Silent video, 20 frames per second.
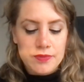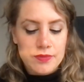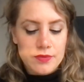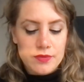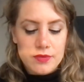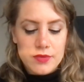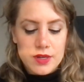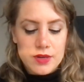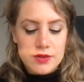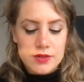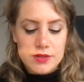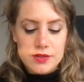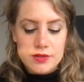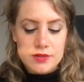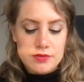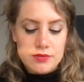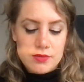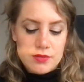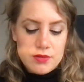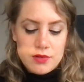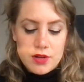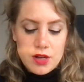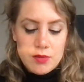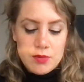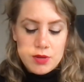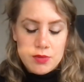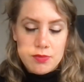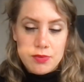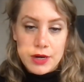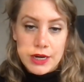there's normal
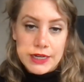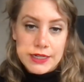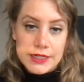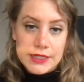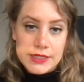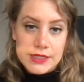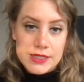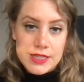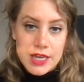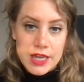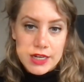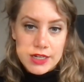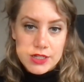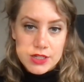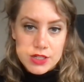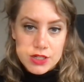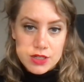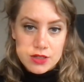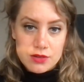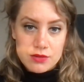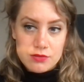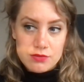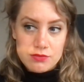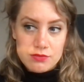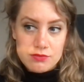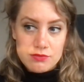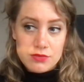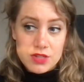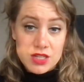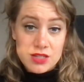practice that
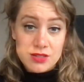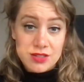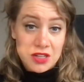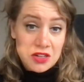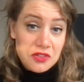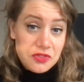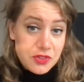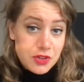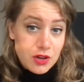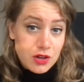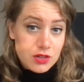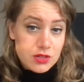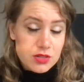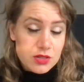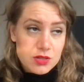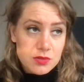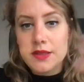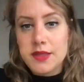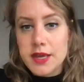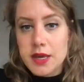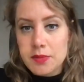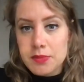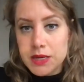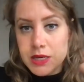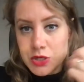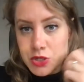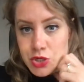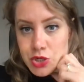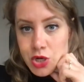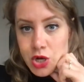these kind of dogs, they are being
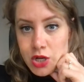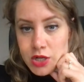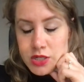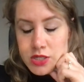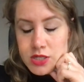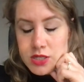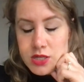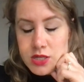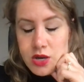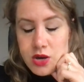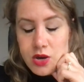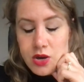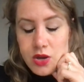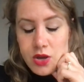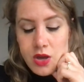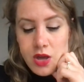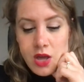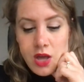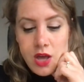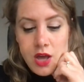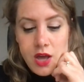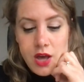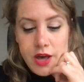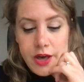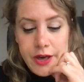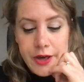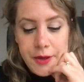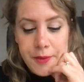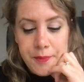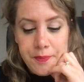shot. So
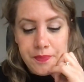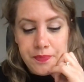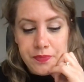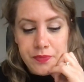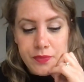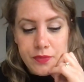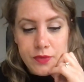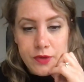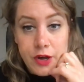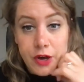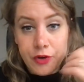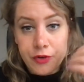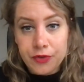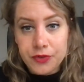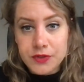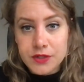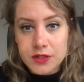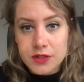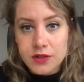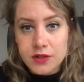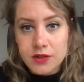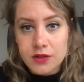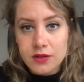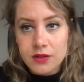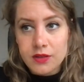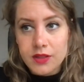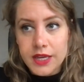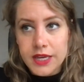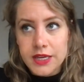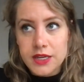often
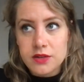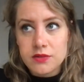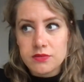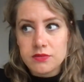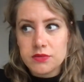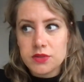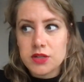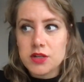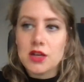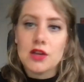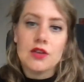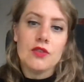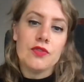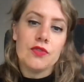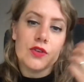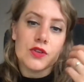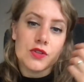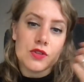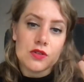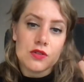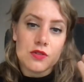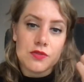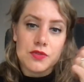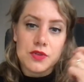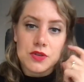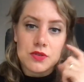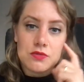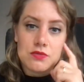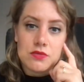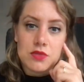they if a
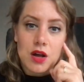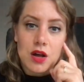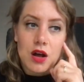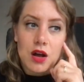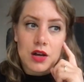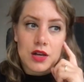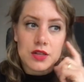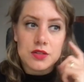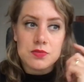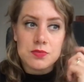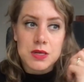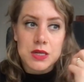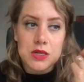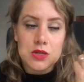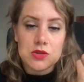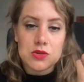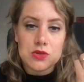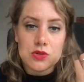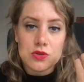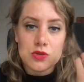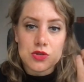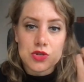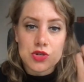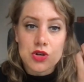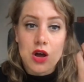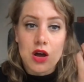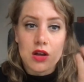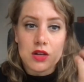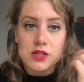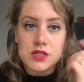dog is being
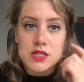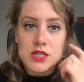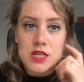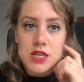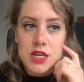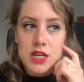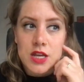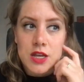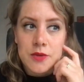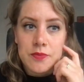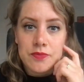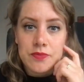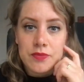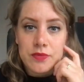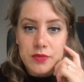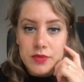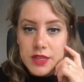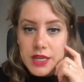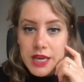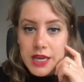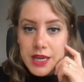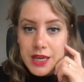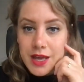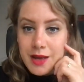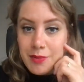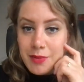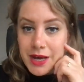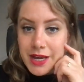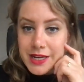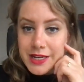shot, they
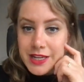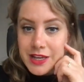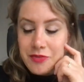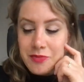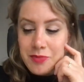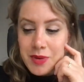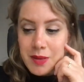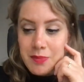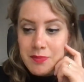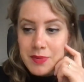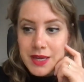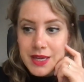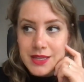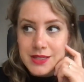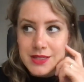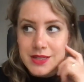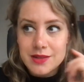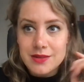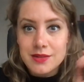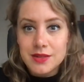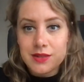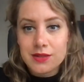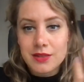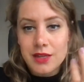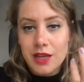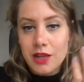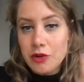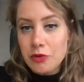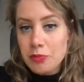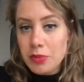might have puppies, and these
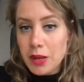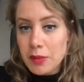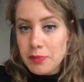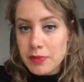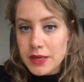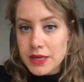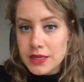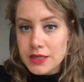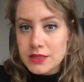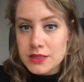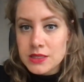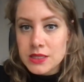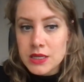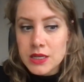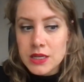kind of puppies